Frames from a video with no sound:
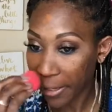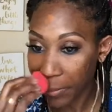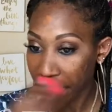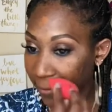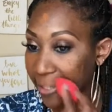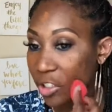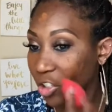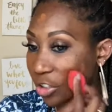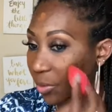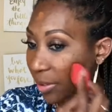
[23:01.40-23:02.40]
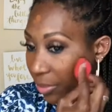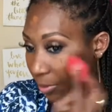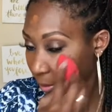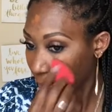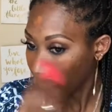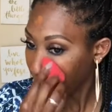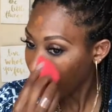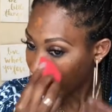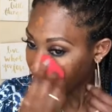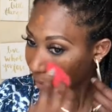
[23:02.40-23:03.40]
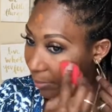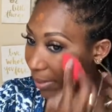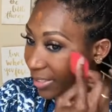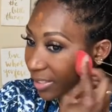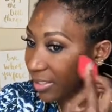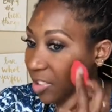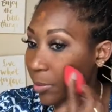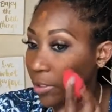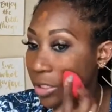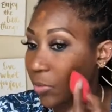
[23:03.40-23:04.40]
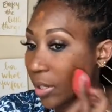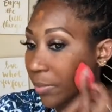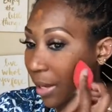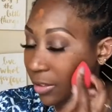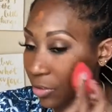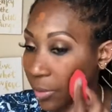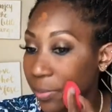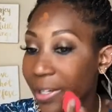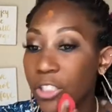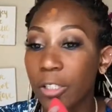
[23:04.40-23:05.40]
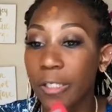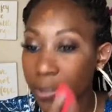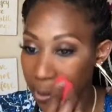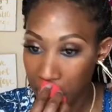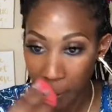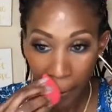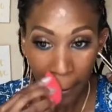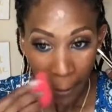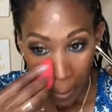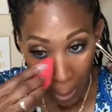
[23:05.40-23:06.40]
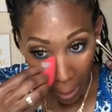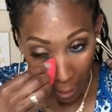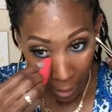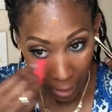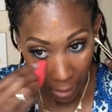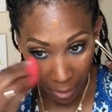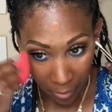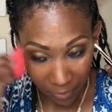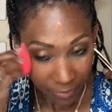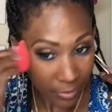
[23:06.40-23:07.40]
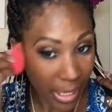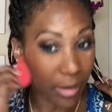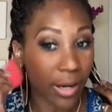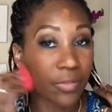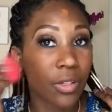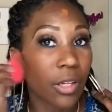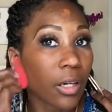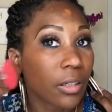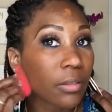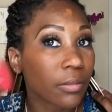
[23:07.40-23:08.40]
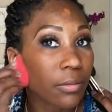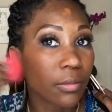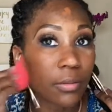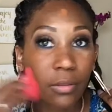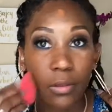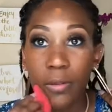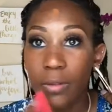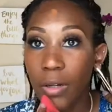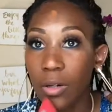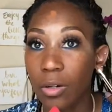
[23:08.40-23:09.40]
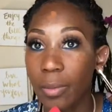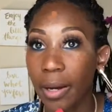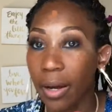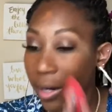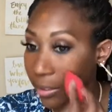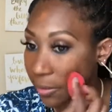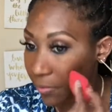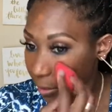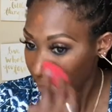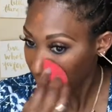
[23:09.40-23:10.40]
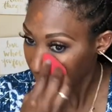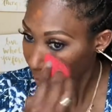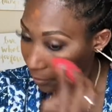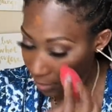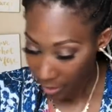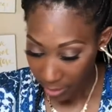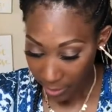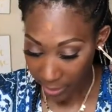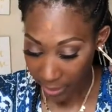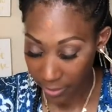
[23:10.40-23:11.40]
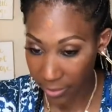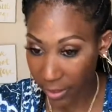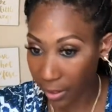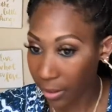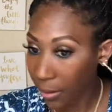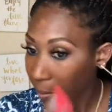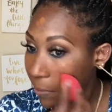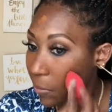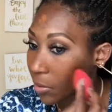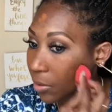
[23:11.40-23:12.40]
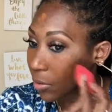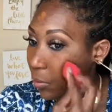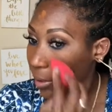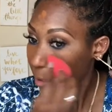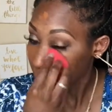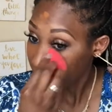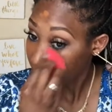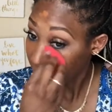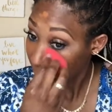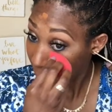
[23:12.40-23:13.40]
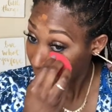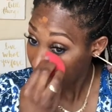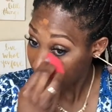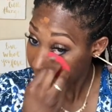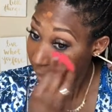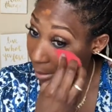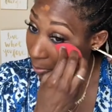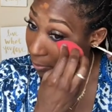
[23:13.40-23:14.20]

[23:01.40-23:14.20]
imperfections showing through on an everyday basis, especially when I'm not doing pictures. I don't have to look. Oh my God, I love this. And I think what you're seeing is that